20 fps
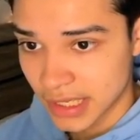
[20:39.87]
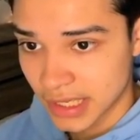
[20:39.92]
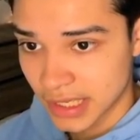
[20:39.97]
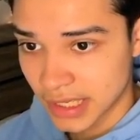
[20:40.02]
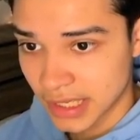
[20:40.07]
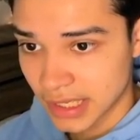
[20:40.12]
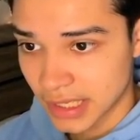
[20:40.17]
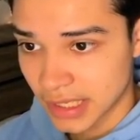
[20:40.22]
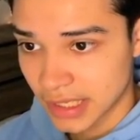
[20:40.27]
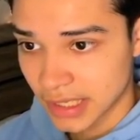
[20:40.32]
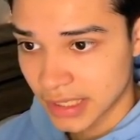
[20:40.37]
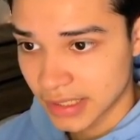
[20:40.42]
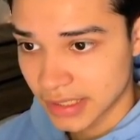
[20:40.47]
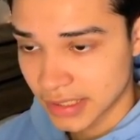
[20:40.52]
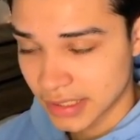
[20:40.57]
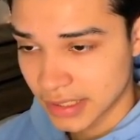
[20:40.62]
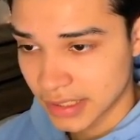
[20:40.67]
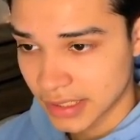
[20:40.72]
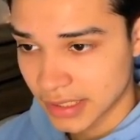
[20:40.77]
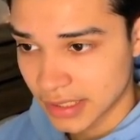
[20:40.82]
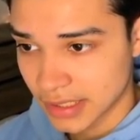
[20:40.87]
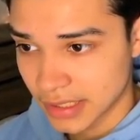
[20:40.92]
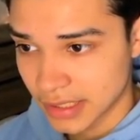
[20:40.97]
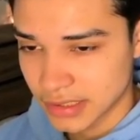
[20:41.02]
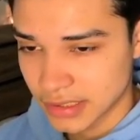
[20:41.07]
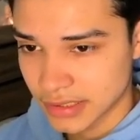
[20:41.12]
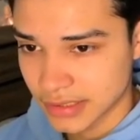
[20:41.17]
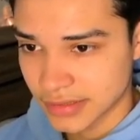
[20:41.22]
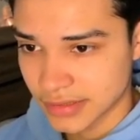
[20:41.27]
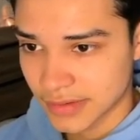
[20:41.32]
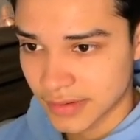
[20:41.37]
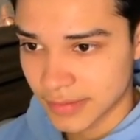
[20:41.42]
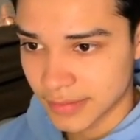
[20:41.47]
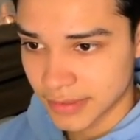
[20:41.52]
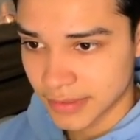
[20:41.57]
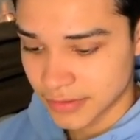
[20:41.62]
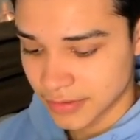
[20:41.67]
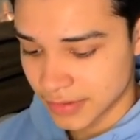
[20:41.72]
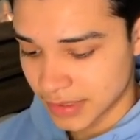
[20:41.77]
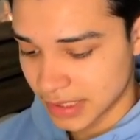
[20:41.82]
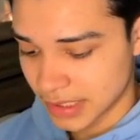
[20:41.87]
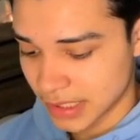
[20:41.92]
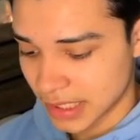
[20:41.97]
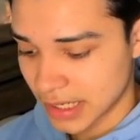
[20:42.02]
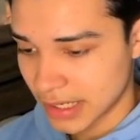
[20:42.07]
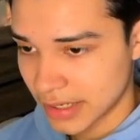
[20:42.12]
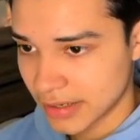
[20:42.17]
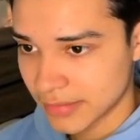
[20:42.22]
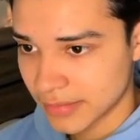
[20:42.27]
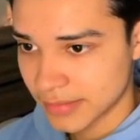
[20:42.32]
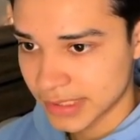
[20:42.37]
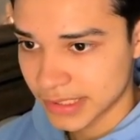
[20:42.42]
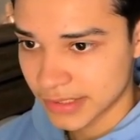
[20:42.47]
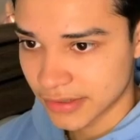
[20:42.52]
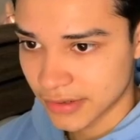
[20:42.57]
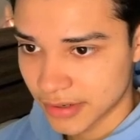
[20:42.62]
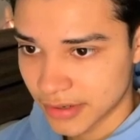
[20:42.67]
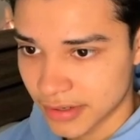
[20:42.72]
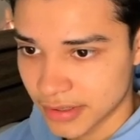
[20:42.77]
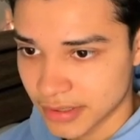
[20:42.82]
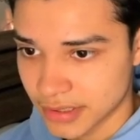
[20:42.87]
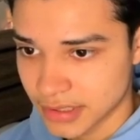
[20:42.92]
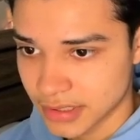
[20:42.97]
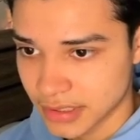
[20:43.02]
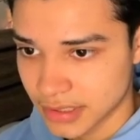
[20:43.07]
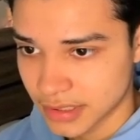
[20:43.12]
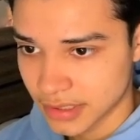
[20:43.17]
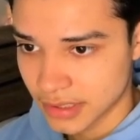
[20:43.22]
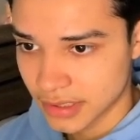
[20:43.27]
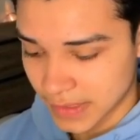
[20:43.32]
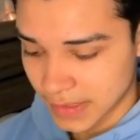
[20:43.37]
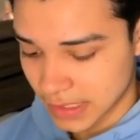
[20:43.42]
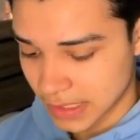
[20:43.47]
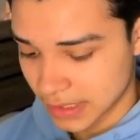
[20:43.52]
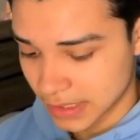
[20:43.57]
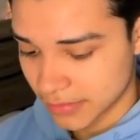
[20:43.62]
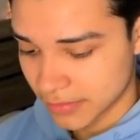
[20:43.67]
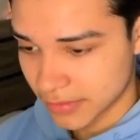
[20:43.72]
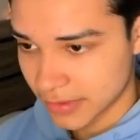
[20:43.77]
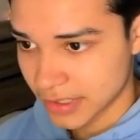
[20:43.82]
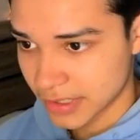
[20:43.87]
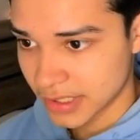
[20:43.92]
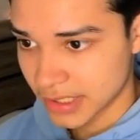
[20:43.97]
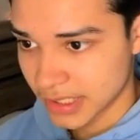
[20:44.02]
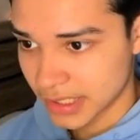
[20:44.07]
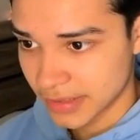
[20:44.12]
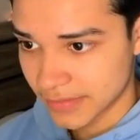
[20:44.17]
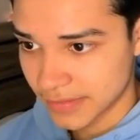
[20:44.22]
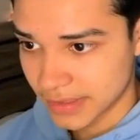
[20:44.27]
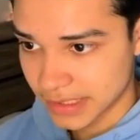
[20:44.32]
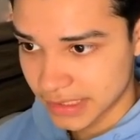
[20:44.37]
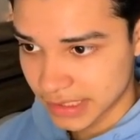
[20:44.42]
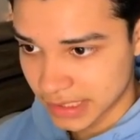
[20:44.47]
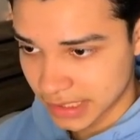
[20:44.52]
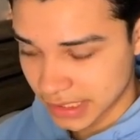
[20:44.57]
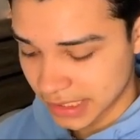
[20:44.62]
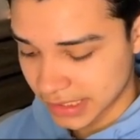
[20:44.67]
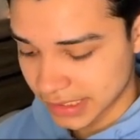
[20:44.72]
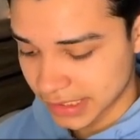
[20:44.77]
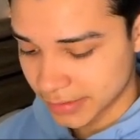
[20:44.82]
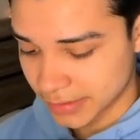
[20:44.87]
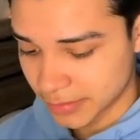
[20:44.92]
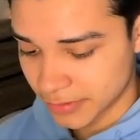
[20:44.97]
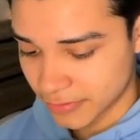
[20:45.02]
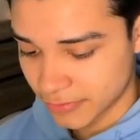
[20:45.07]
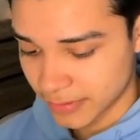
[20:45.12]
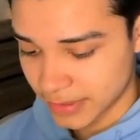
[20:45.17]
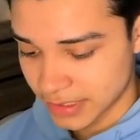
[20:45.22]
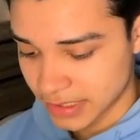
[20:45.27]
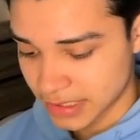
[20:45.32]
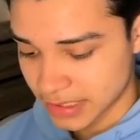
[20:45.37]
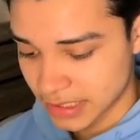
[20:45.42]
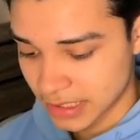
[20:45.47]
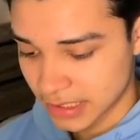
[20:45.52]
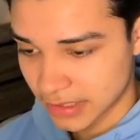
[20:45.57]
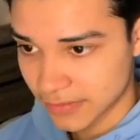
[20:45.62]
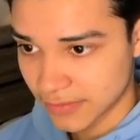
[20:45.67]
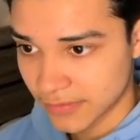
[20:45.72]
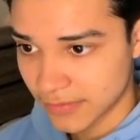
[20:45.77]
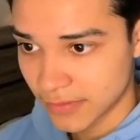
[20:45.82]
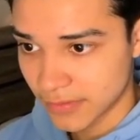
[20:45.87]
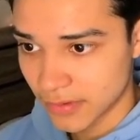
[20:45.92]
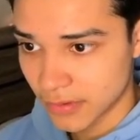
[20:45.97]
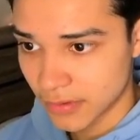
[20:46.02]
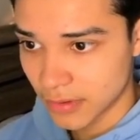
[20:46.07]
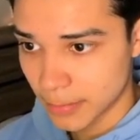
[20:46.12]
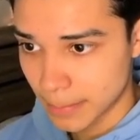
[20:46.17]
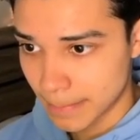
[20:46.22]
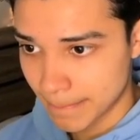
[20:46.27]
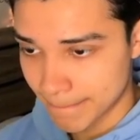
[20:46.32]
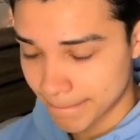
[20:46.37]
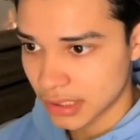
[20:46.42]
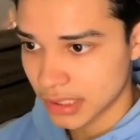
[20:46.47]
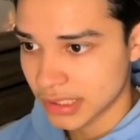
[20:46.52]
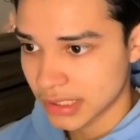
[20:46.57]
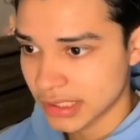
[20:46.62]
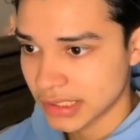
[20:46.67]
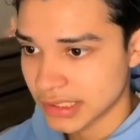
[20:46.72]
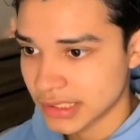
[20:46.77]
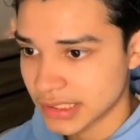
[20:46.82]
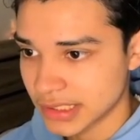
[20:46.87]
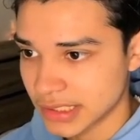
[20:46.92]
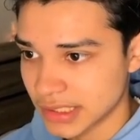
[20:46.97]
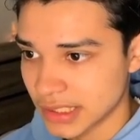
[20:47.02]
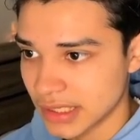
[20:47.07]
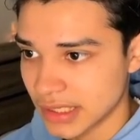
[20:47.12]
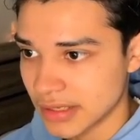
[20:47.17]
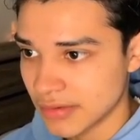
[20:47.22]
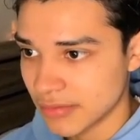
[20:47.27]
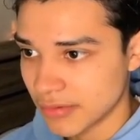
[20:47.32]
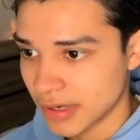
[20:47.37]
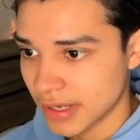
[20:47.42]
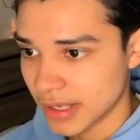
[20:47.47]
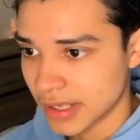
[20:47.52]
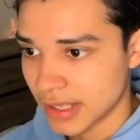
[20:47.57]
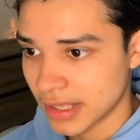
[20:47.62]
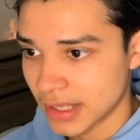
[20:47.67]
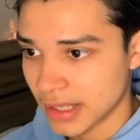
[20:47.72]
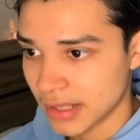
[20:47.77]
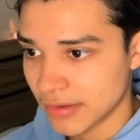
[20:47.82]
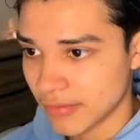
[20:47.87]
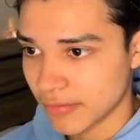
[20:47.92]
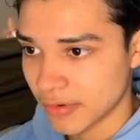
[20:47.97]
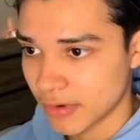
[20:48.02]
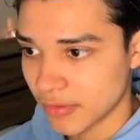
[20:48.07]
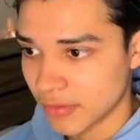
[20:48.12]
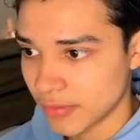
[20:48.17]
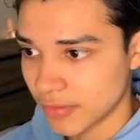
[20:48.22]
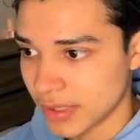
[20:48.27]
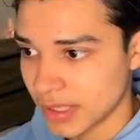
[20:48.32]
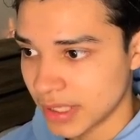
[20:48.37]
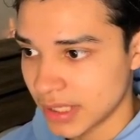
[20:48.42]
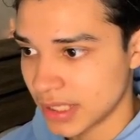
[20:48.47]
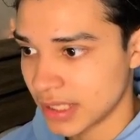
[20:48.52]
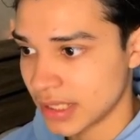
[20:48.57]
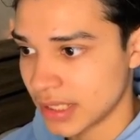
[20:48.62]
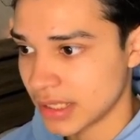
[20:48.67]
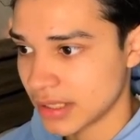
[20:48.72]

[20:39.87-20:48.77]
And just right between item start. And then we're going to give this a class name of width depth full. And let's see what we...